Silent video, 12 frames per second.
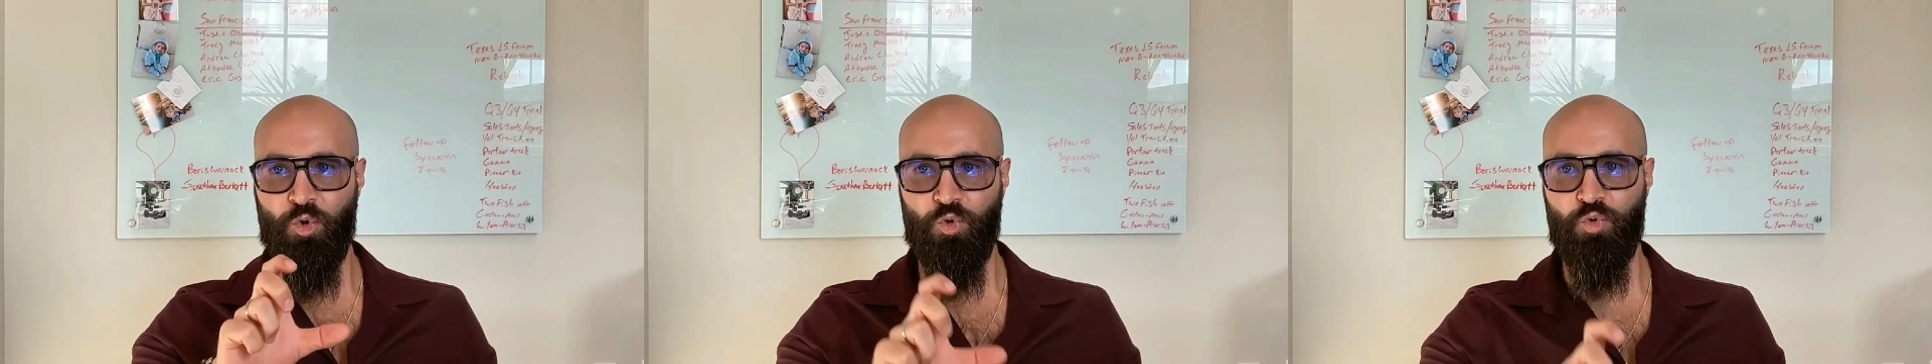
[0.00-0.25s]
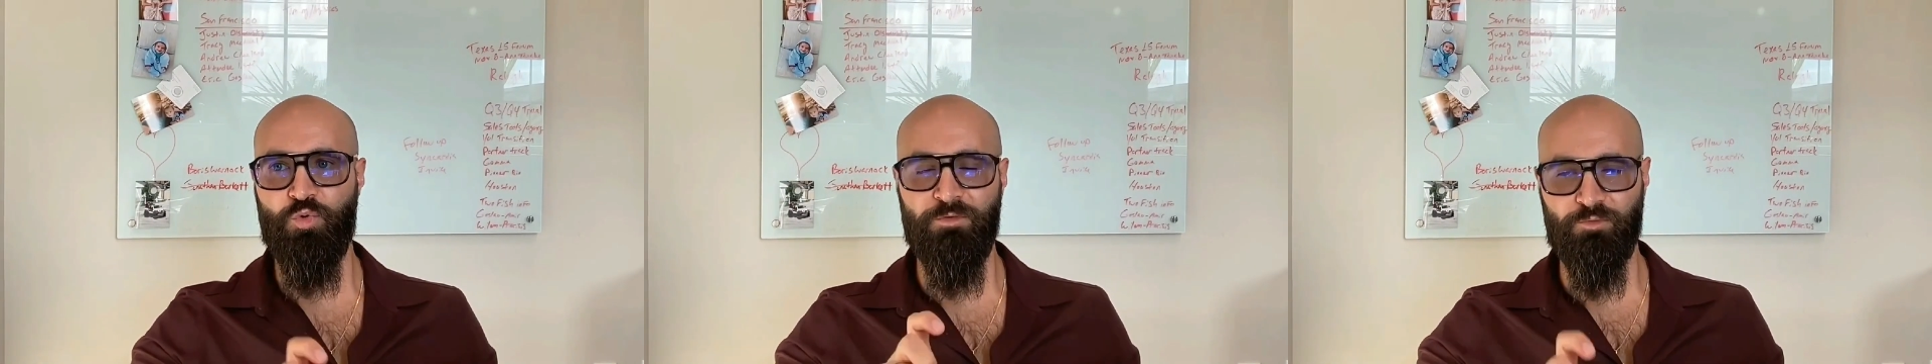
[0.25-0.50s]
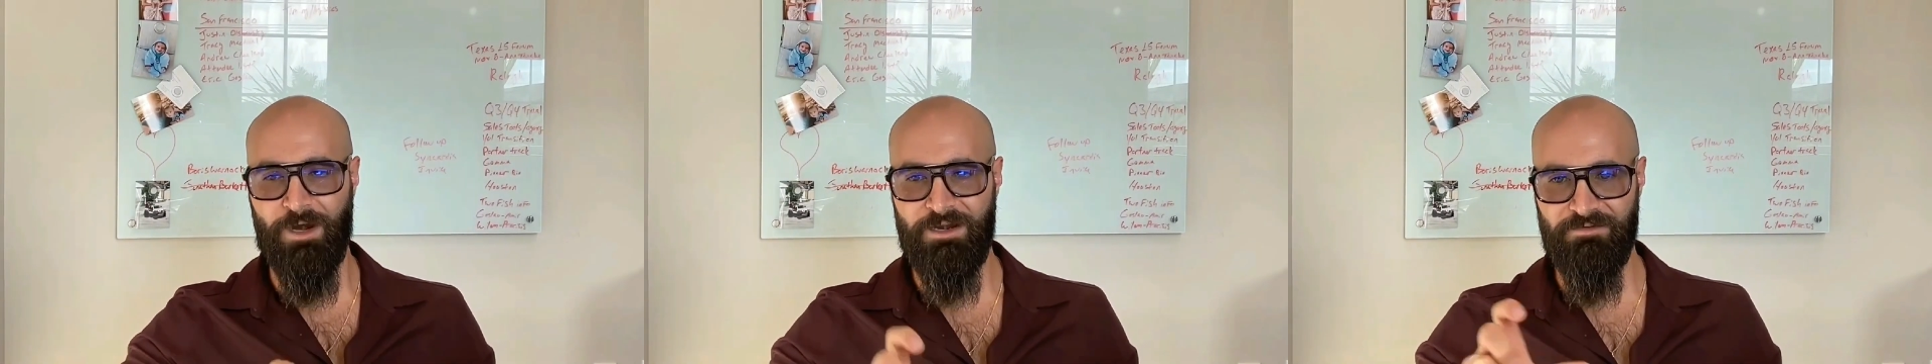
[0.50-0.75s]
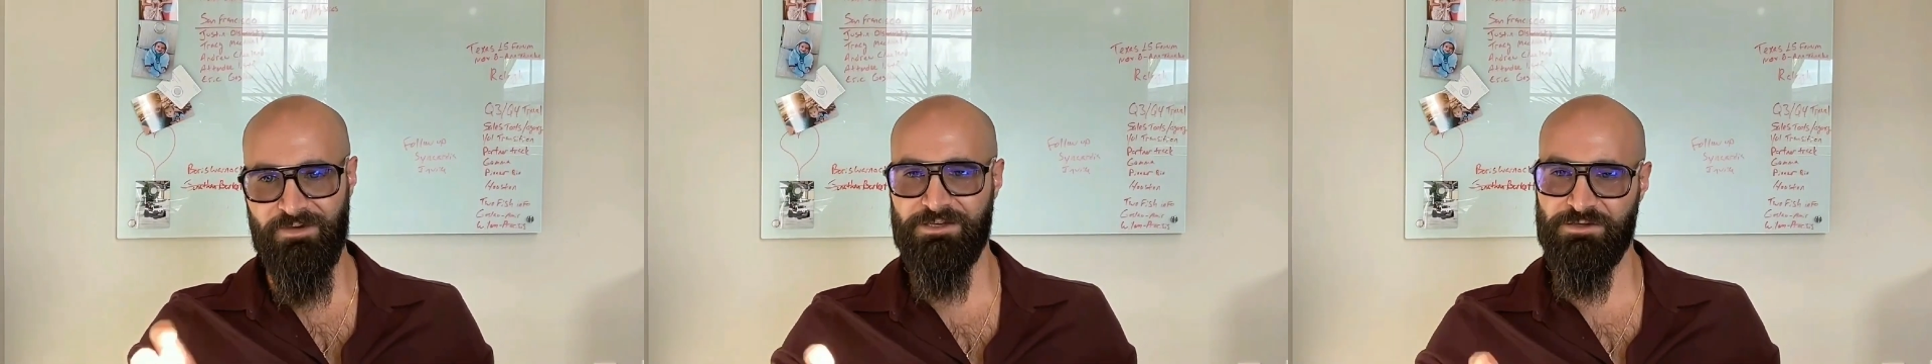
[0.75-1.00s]
who the
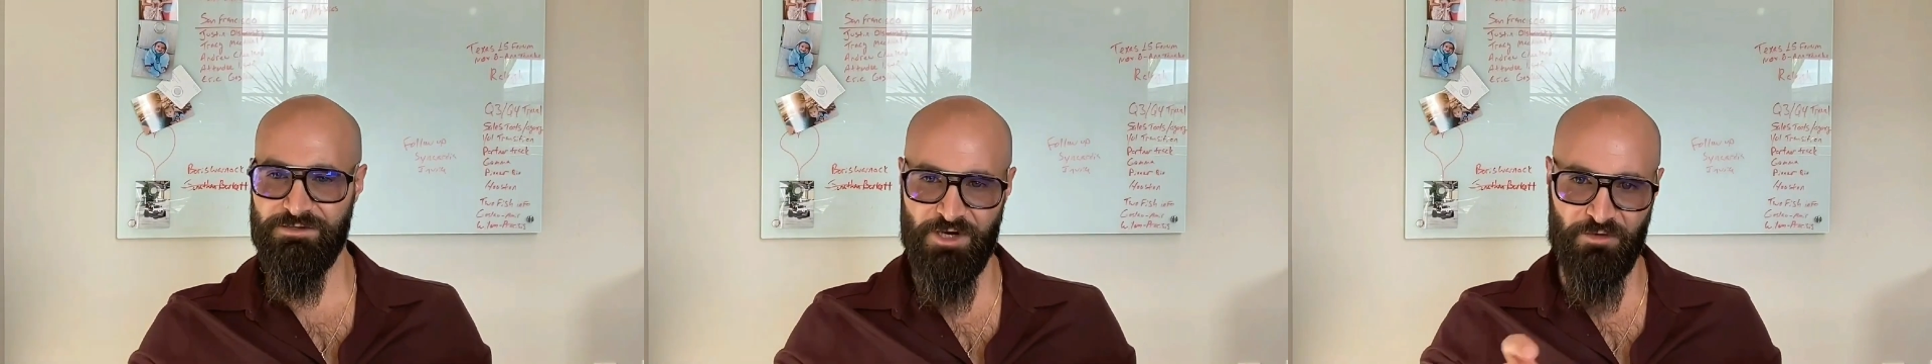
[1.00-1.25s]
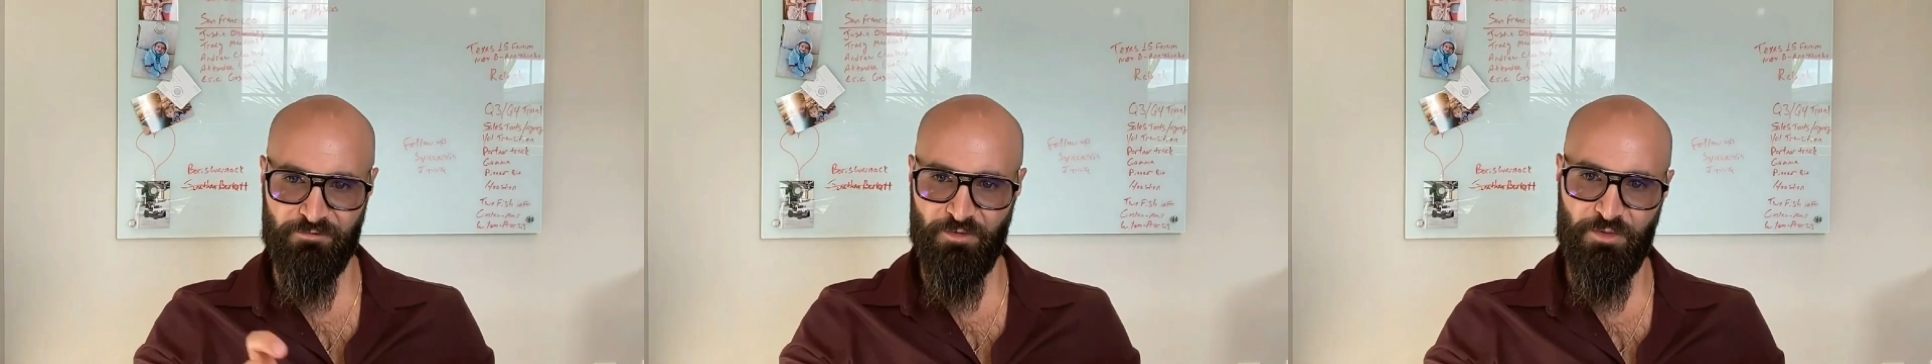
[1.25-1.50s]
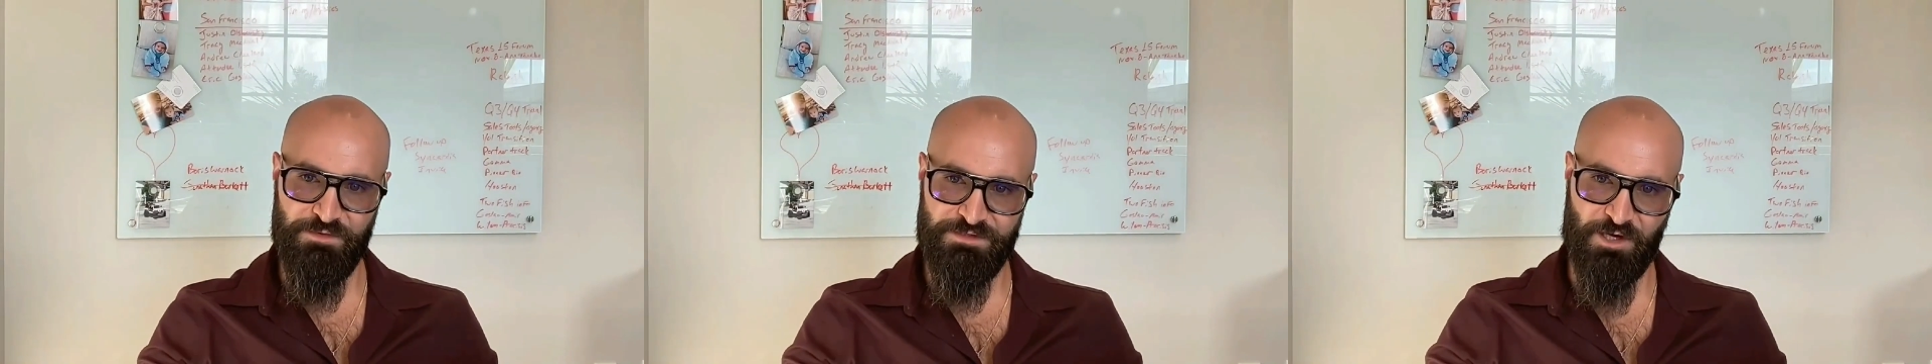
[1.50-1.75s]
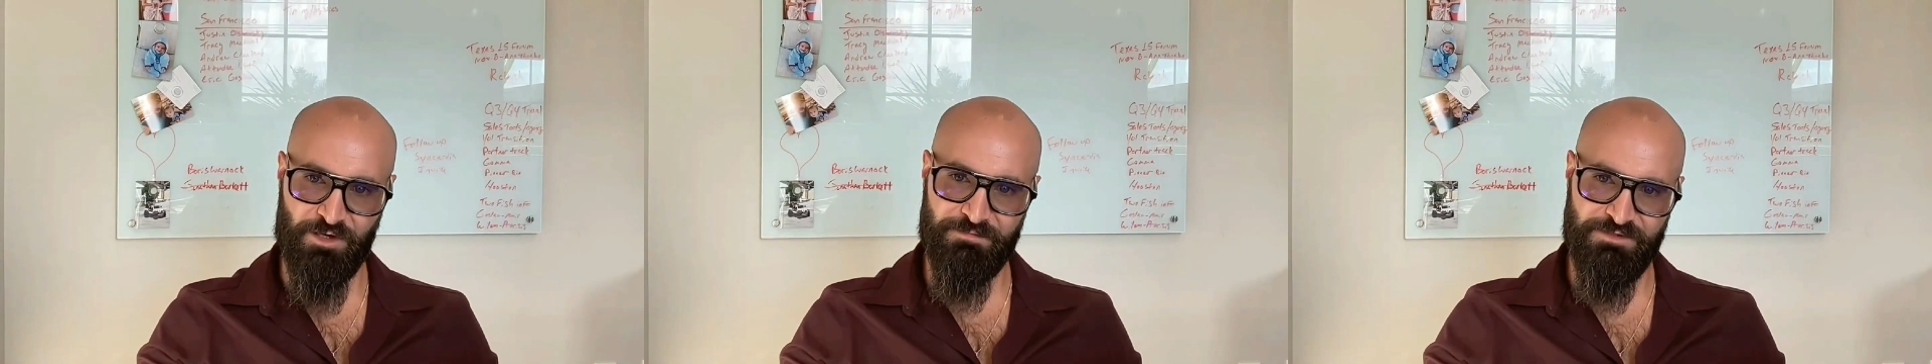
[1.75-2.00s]
right investors are for those
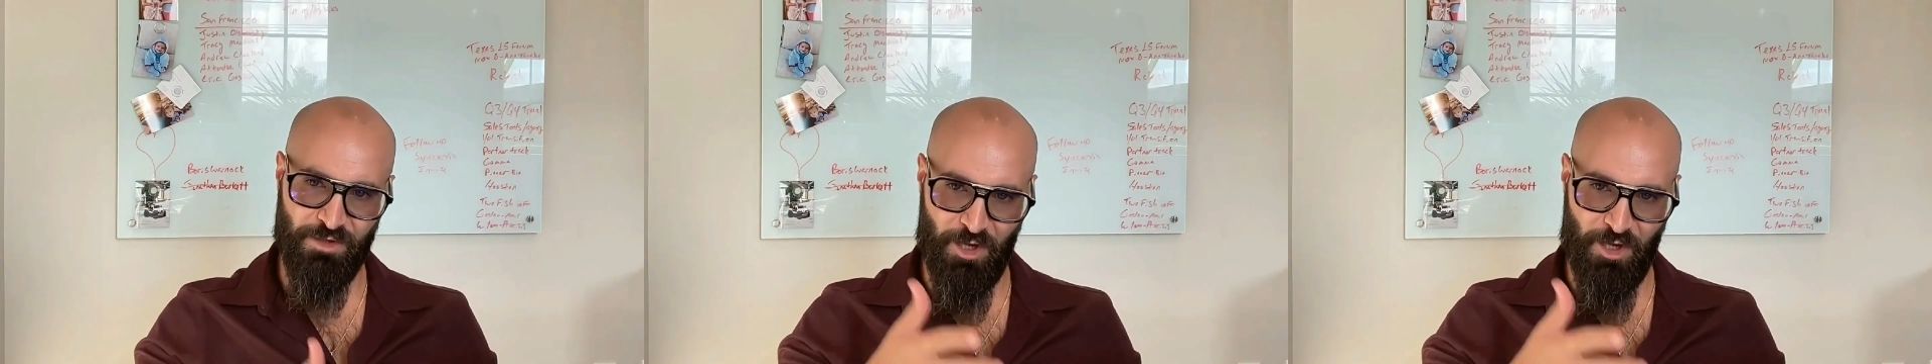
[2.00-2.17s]
startups.